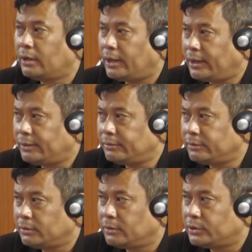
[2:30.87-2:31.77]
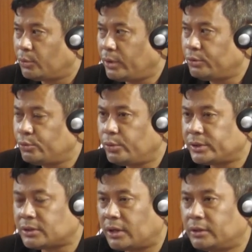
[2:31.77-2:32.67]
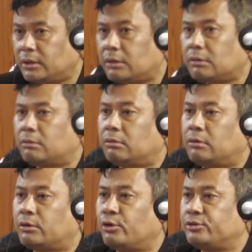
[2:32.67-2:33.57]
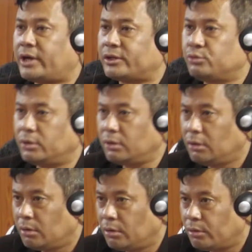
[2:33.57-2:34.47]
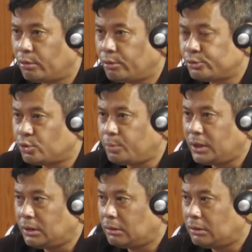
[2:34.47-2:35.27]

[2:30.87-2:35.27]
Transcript: And the one who was under contractual also been,